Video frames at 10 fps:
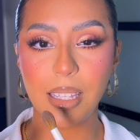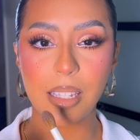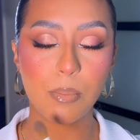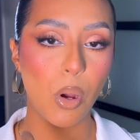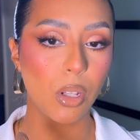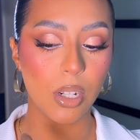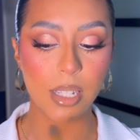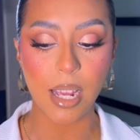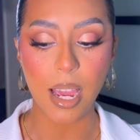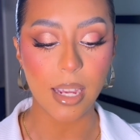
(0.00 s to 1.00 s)
smaller
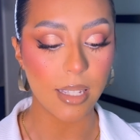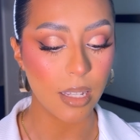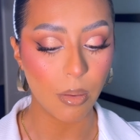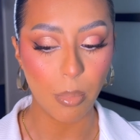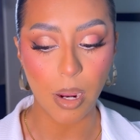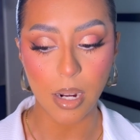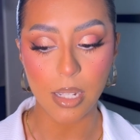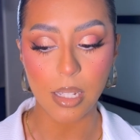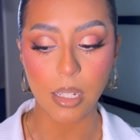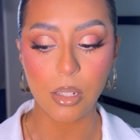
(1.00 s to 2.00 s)
size in
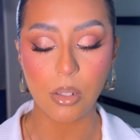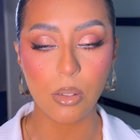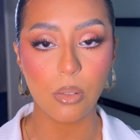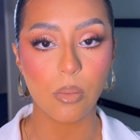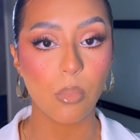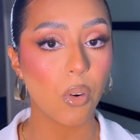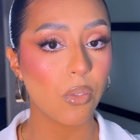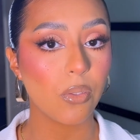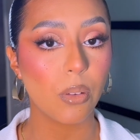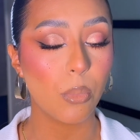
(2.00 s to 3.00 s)
comparison to
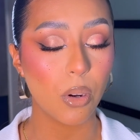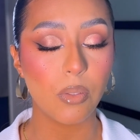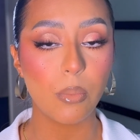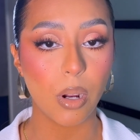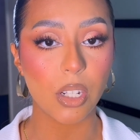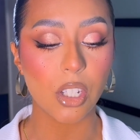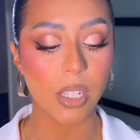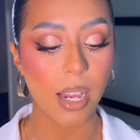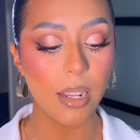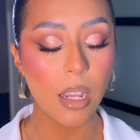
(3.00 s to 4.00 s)
the Morphe brush
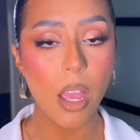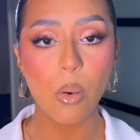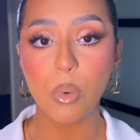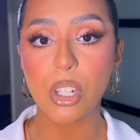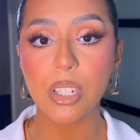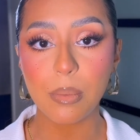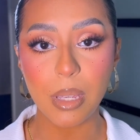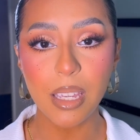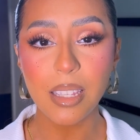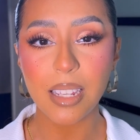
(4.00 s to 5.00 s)
set, which to
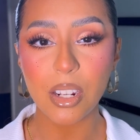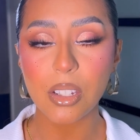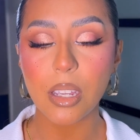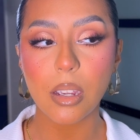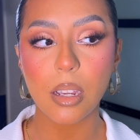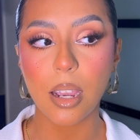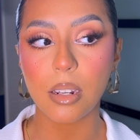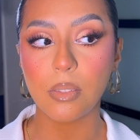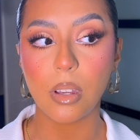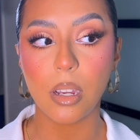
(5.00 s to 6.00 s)
me is actually kind
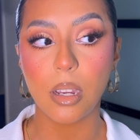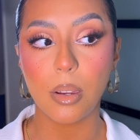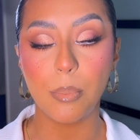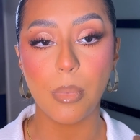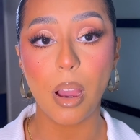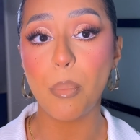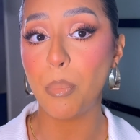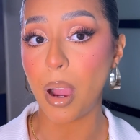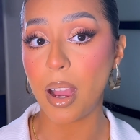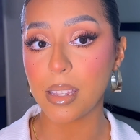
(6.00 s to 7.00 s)
of a
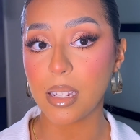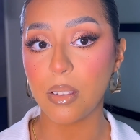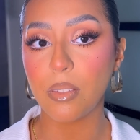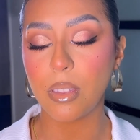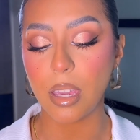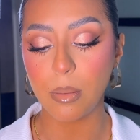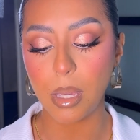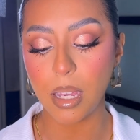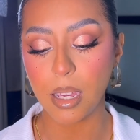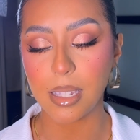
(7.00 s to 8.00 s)
positive thing
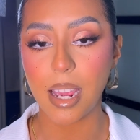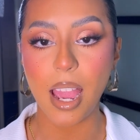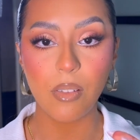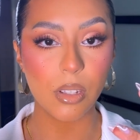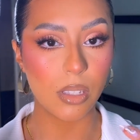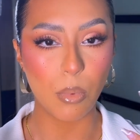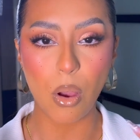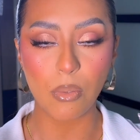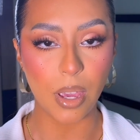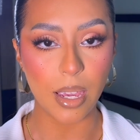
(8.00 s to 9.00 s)
because I have a small
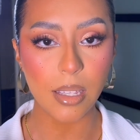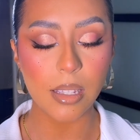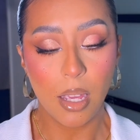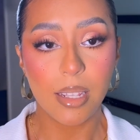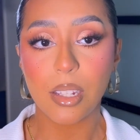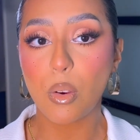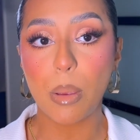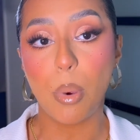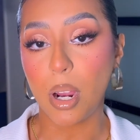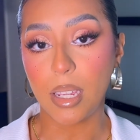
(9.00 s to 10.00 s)
face. It's a great
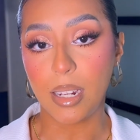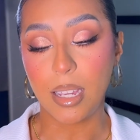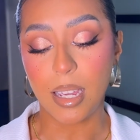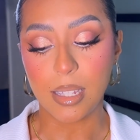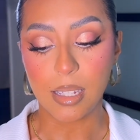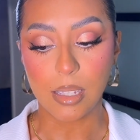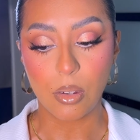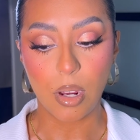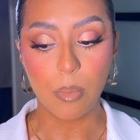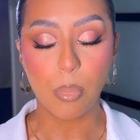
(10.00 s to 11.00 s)
bargain, I guess. It's a
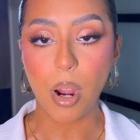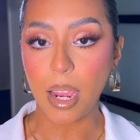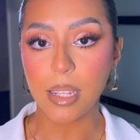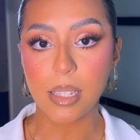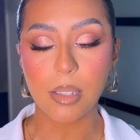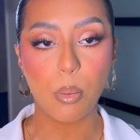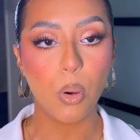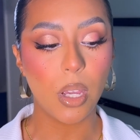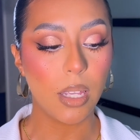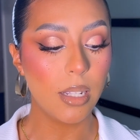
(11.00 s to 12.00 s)
great price
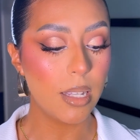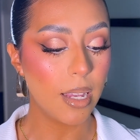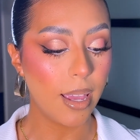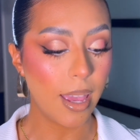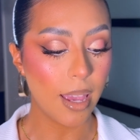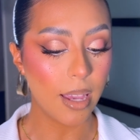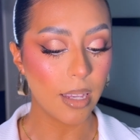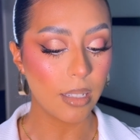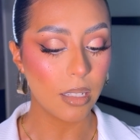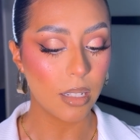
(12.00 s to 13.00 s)
point,
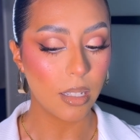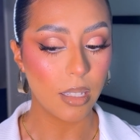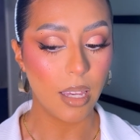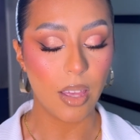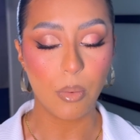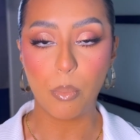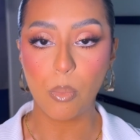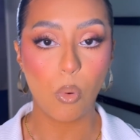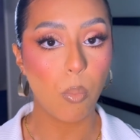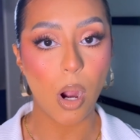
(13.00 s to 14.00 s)
and yeah, the
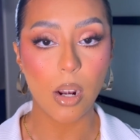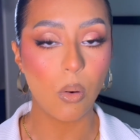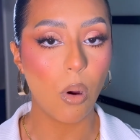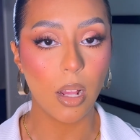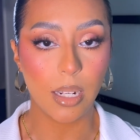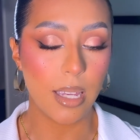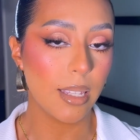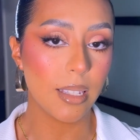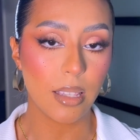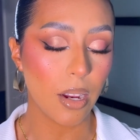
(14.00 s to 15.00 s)
product quality
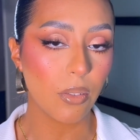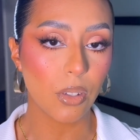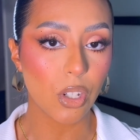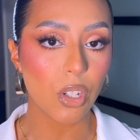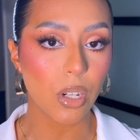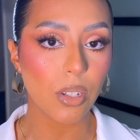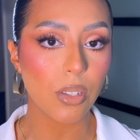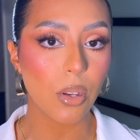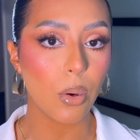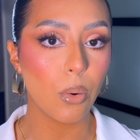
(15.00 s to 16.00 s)
is there for sure.
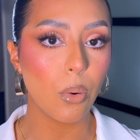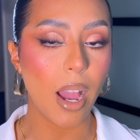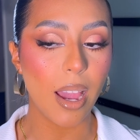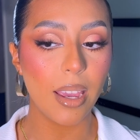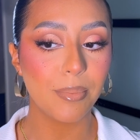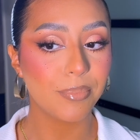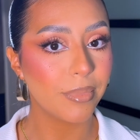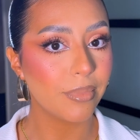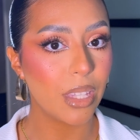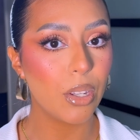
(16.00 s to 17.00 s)
So
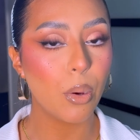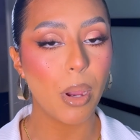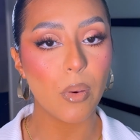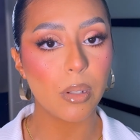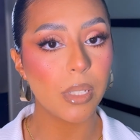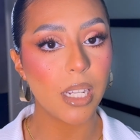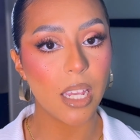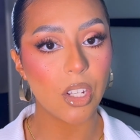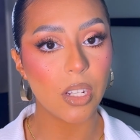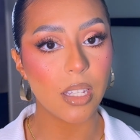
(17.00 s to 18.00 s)
my
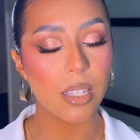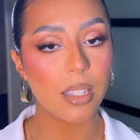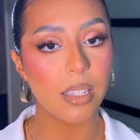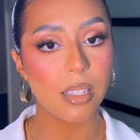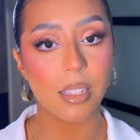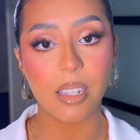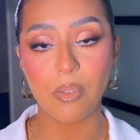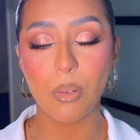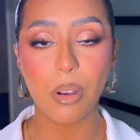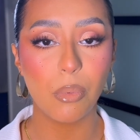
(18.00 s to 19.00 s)
recommendation is to save
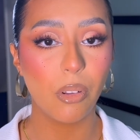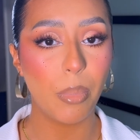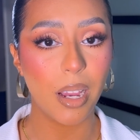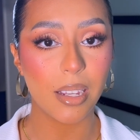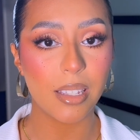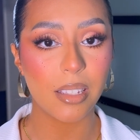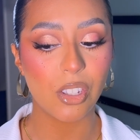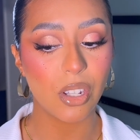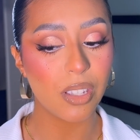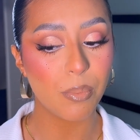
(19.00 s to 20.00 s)
you a couple of bucks,
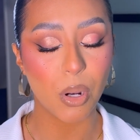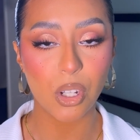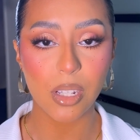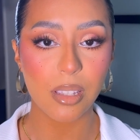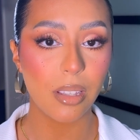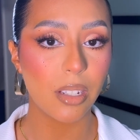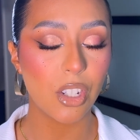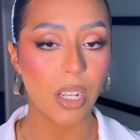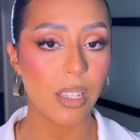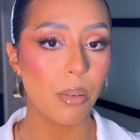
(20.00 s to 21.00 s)
just purchase the
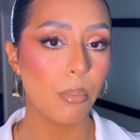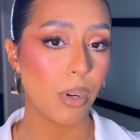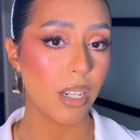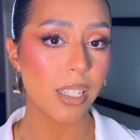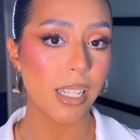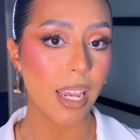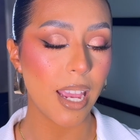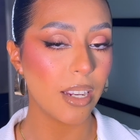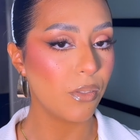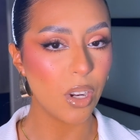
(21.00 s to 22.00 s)
Jessup brush set.
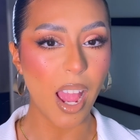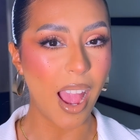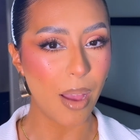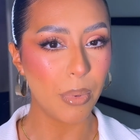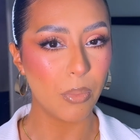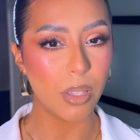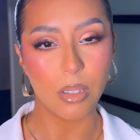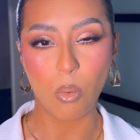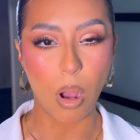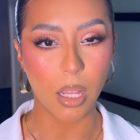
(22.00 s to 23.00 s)
And if you're not happy with the
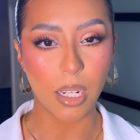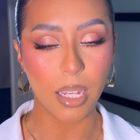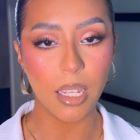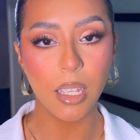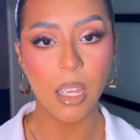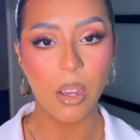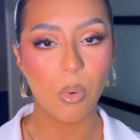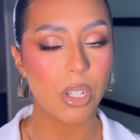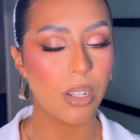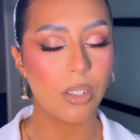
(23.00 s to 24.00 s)
quality,
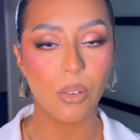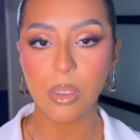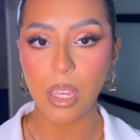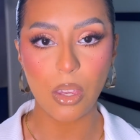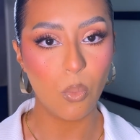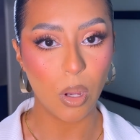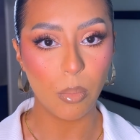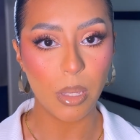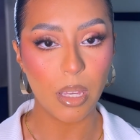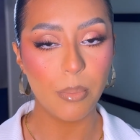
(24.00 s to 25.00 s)
which I don't think you will
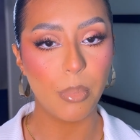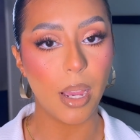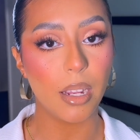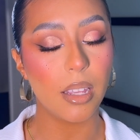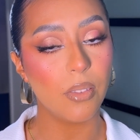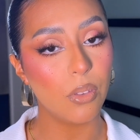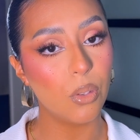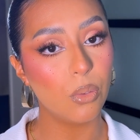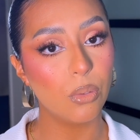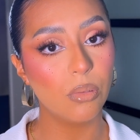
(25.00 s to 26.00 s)
be, but if
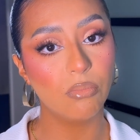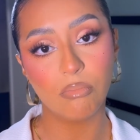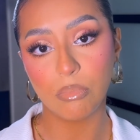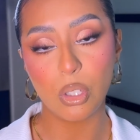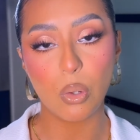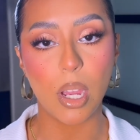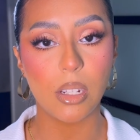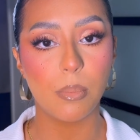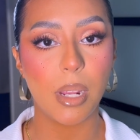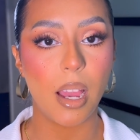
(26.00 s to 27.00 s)
you do end
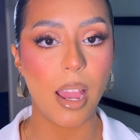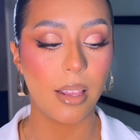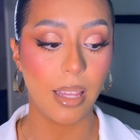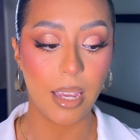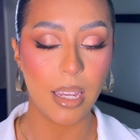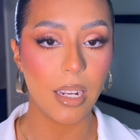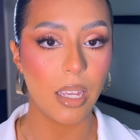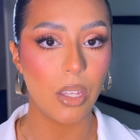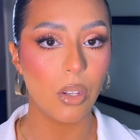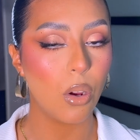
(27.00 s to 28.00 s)
up not liking it,
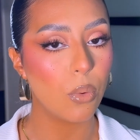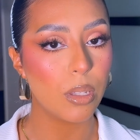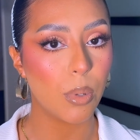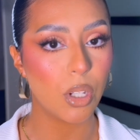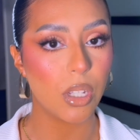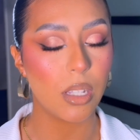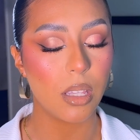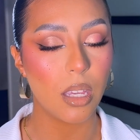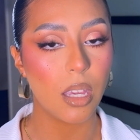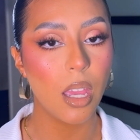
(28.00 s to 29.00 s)
you can always purchase the